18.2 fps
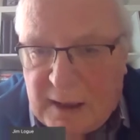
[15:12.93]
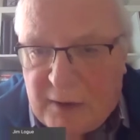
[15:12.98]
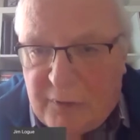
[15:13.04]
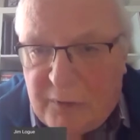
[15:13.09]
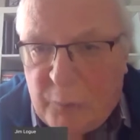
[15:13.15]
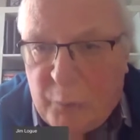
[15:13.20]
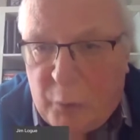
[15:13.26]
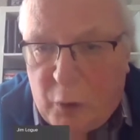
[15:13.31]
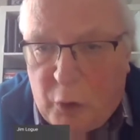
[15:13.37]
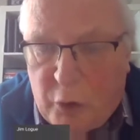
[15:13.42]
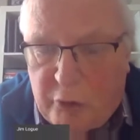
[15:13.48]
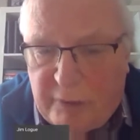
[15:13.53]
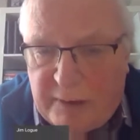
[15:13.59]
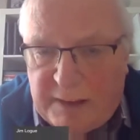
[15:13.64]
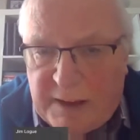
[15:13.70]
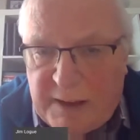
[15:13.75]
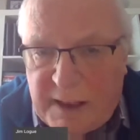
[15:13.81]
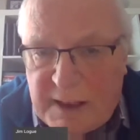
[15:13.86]
And I think we
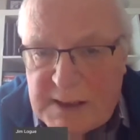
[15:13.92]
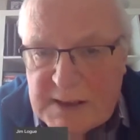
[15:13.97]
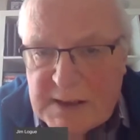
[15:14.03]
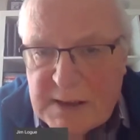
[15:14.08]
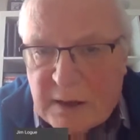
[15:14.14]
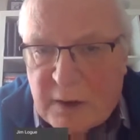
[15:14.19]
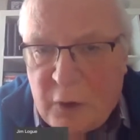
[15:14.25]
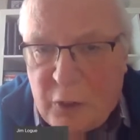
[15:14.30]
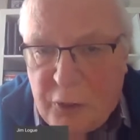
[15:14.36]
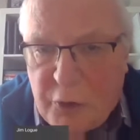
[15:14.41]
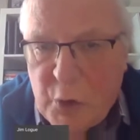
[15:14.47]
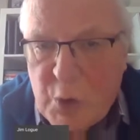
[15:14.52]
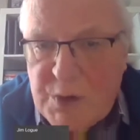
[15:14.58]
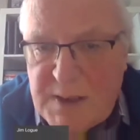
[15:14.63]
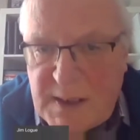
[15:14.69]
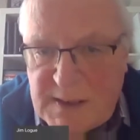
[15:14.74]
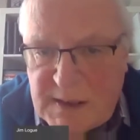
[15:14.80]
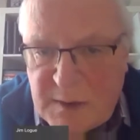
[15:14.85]
all recognise the
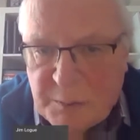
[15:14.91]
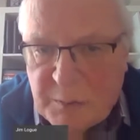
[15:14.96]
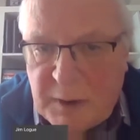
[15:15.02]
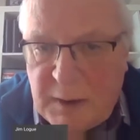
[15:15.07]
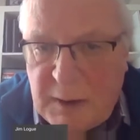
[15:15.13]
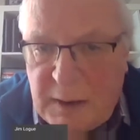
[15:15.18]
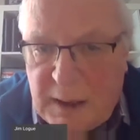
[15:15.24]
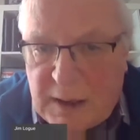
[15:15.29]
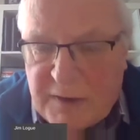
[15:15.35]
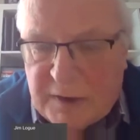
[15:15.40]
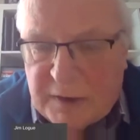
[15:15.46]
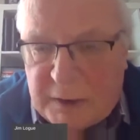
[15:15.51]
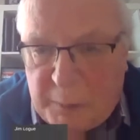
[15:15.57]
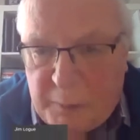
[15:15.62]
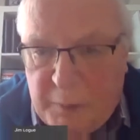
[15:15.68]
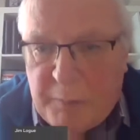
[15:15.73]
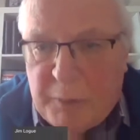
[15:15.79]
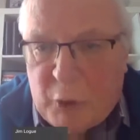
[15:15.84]
enthusiasm and
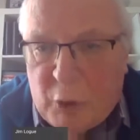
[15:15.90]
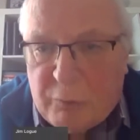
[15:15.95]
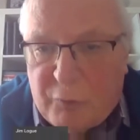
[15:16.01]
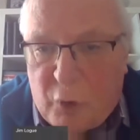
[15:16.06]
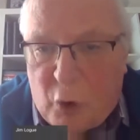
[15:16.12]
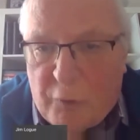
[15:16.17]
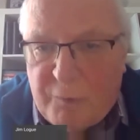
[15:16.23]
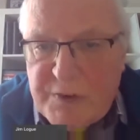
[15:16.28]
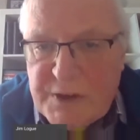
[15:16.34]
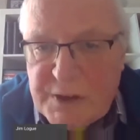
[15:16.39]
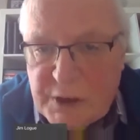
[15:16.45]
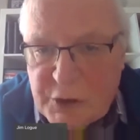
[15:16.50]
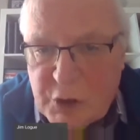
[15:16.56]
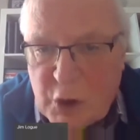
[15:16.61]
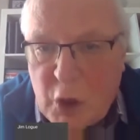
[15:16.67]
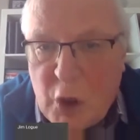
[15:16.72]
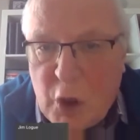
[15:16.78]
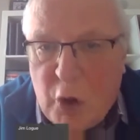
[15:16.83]
the commitment of
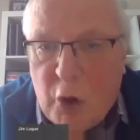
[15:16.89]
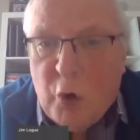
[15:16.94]
officers